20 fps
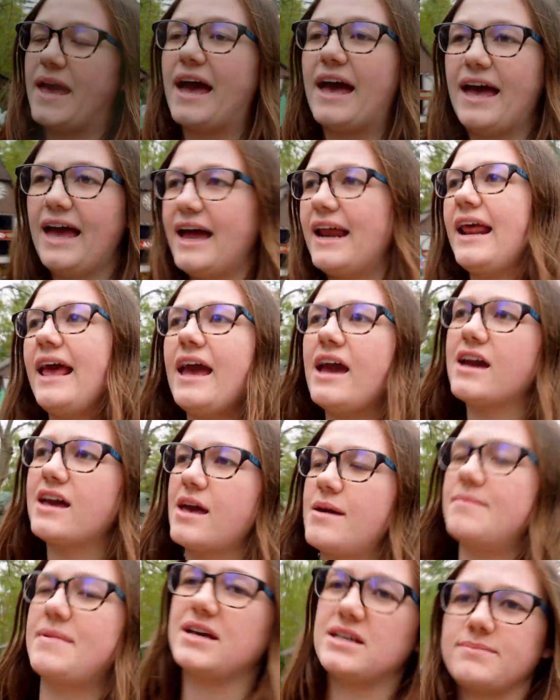a headache,
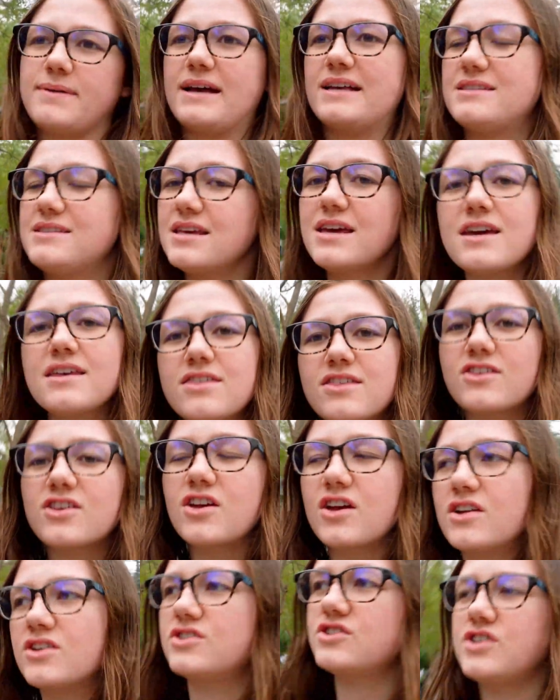it makes my teeth
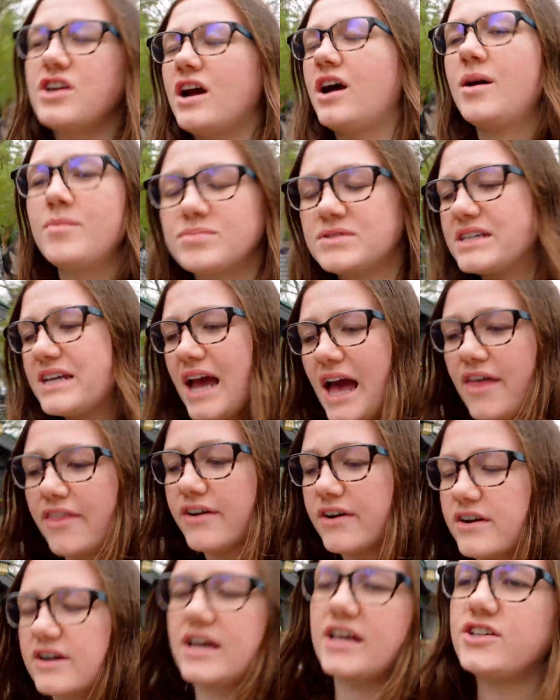chomp
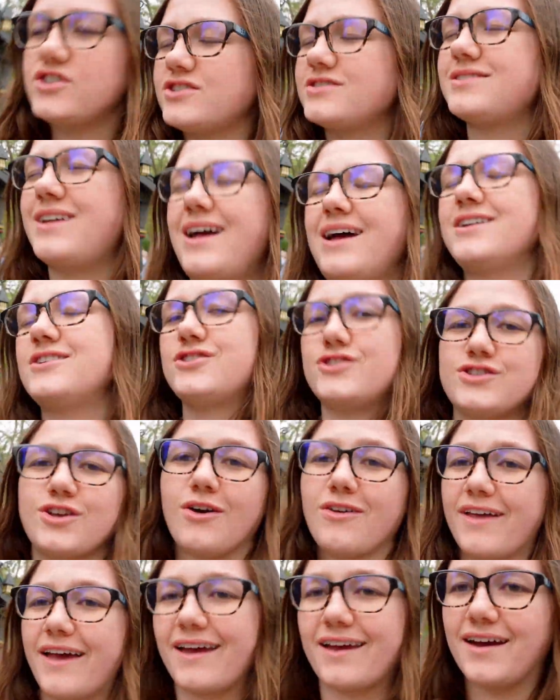together. I just
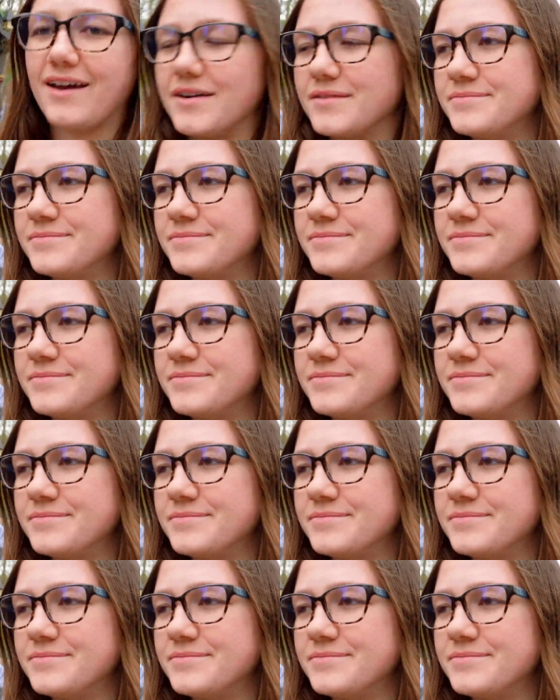don't like it.